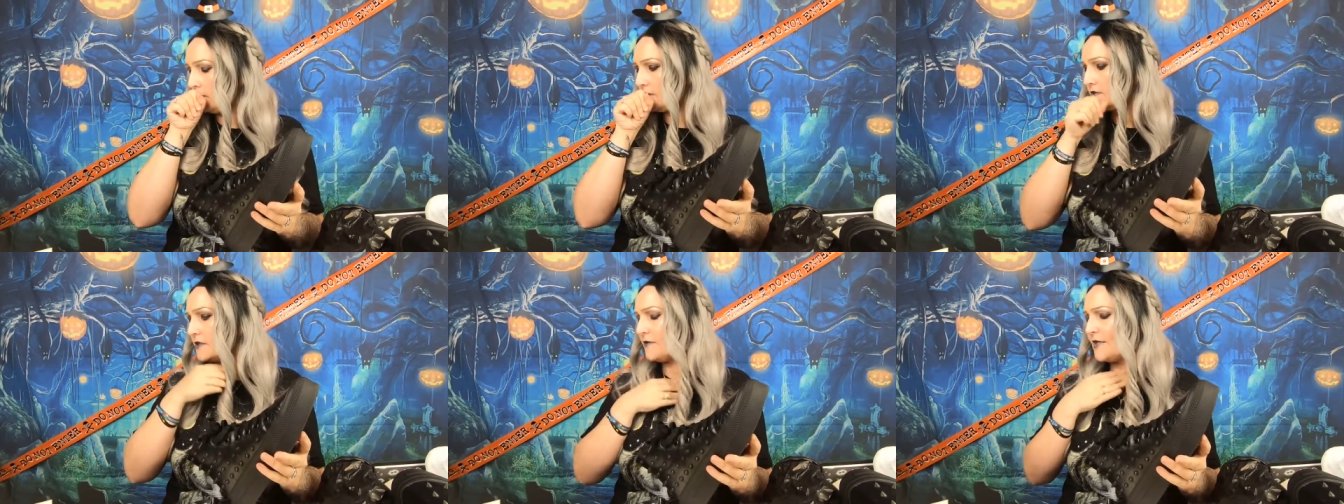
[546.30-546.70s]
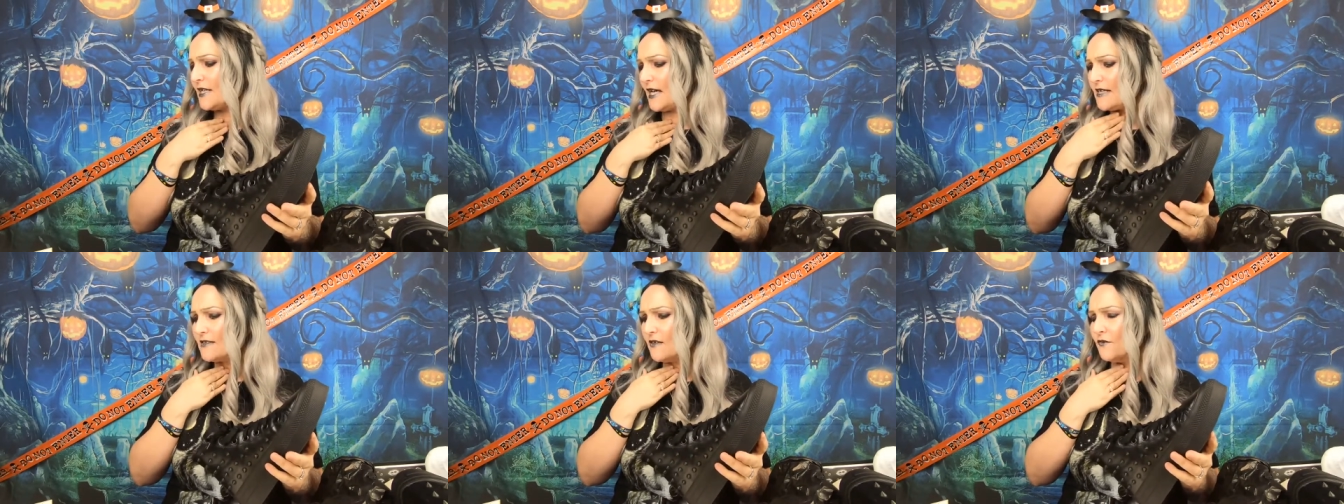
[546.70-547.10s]
Sorry,
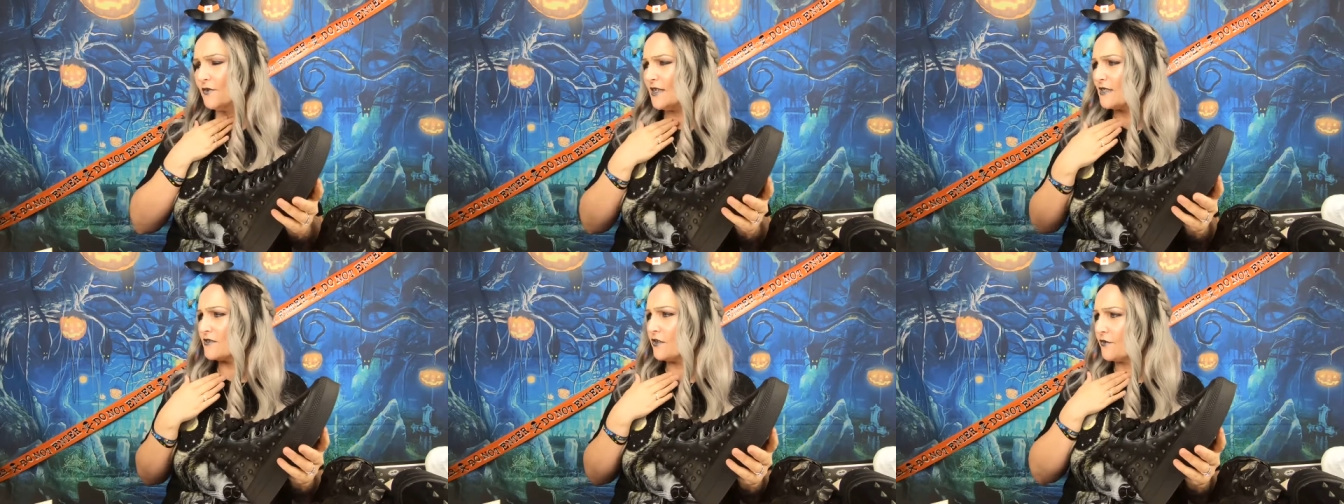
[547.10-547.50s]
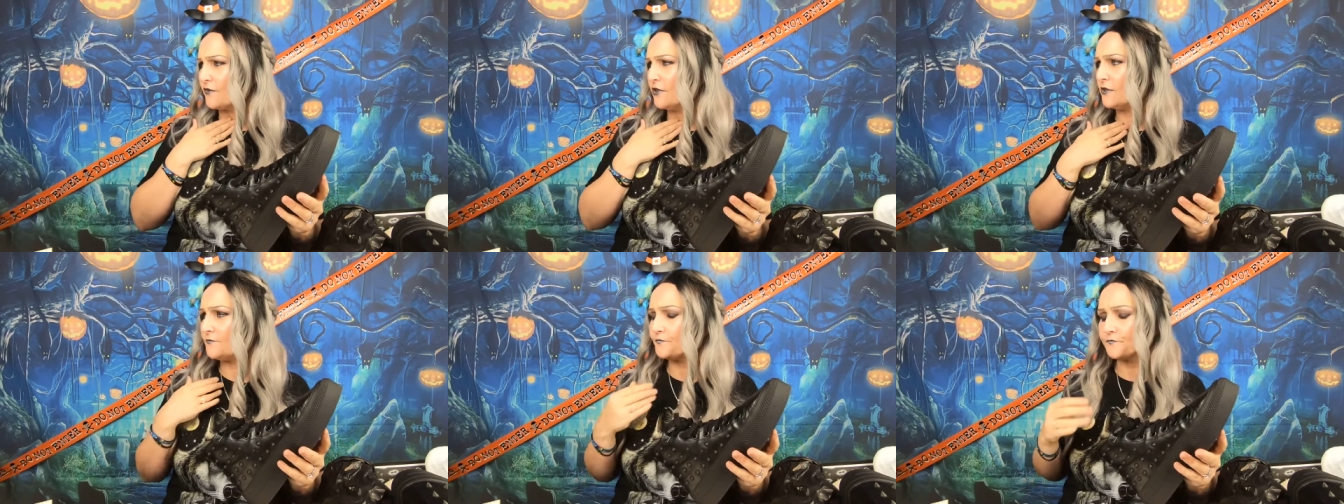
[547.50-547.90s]
guys, I got real sore
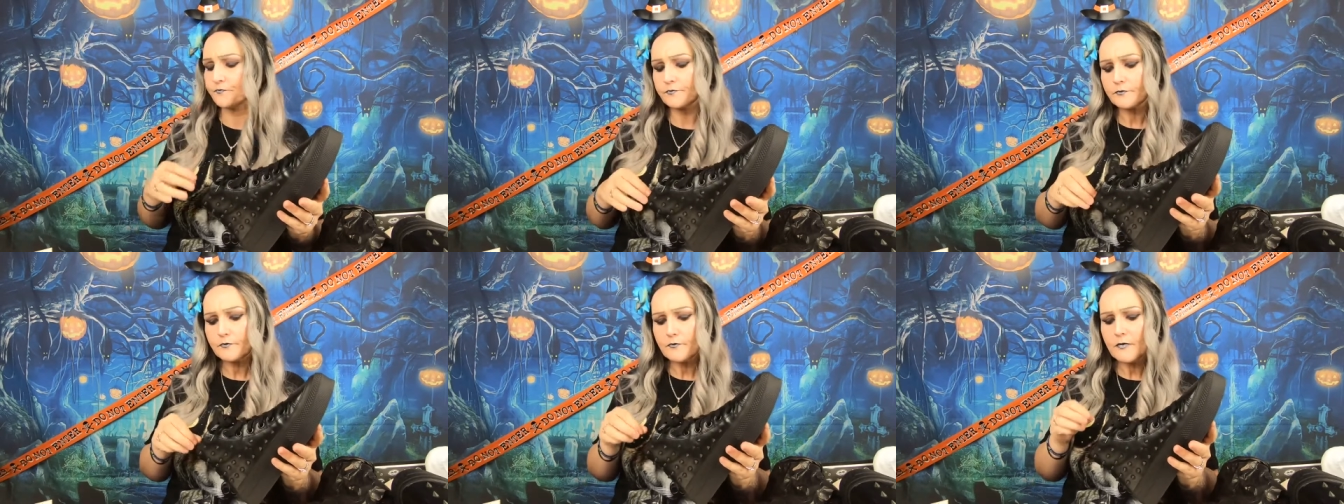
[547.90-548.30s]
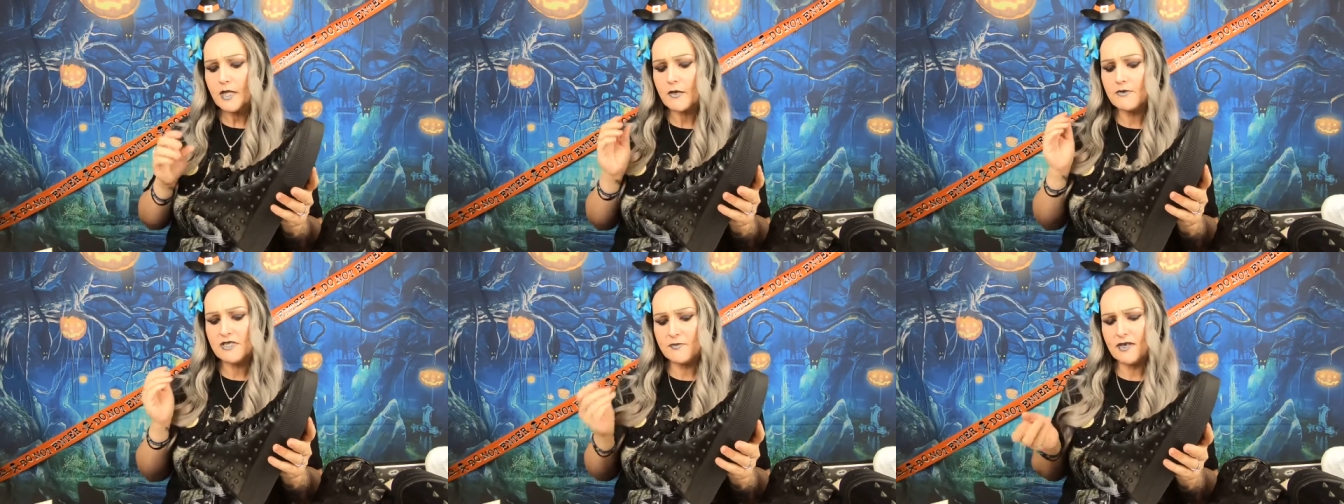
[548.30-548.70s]
throat.
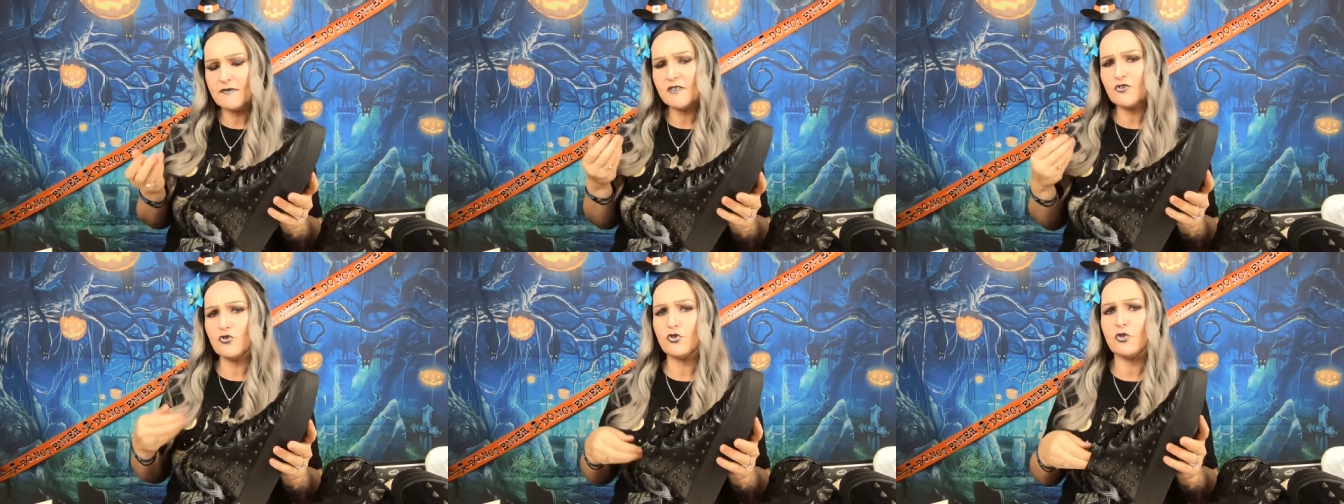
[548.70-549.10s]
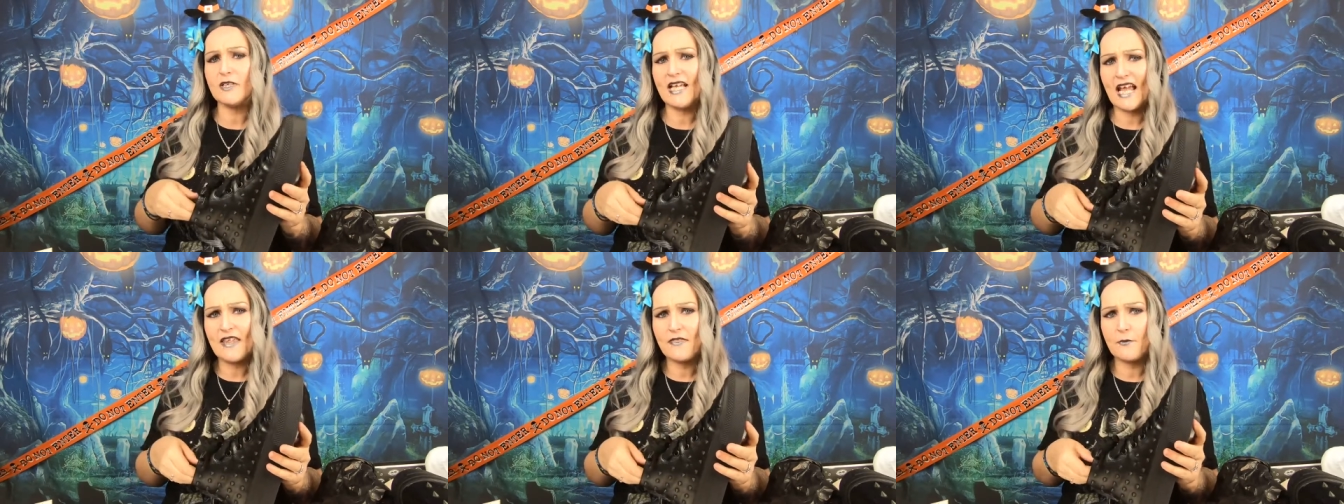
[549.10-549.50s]
It was a bit of a struggle
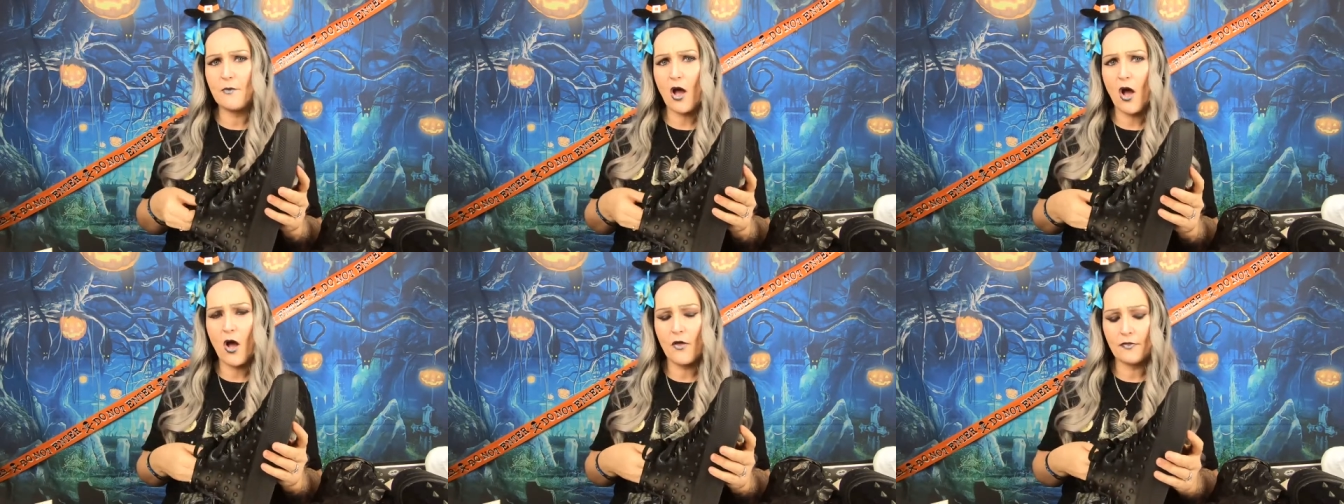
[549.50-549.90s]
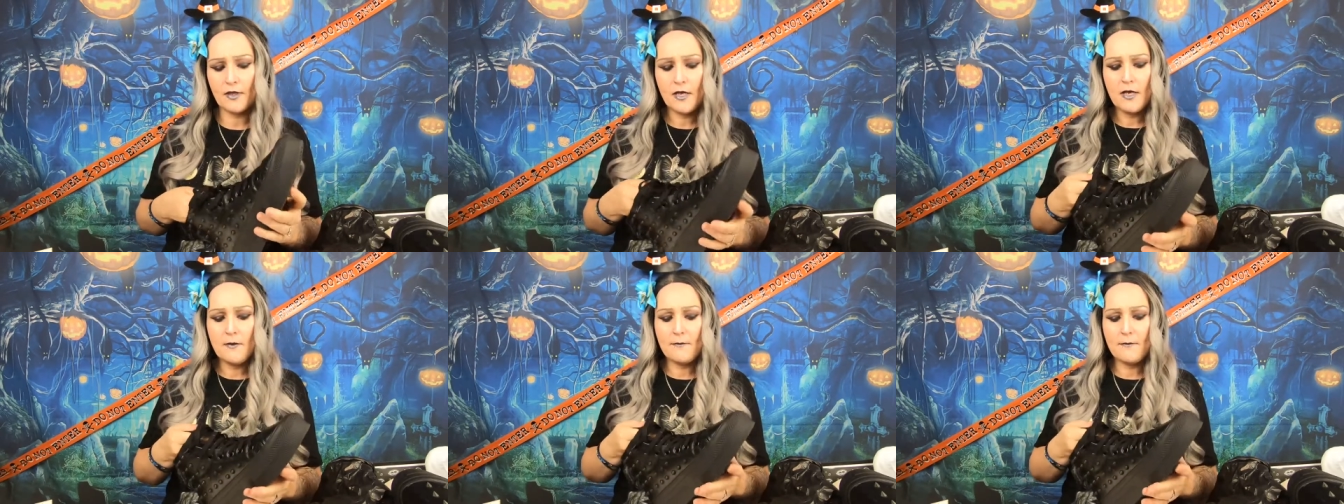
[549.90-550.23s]
getting them on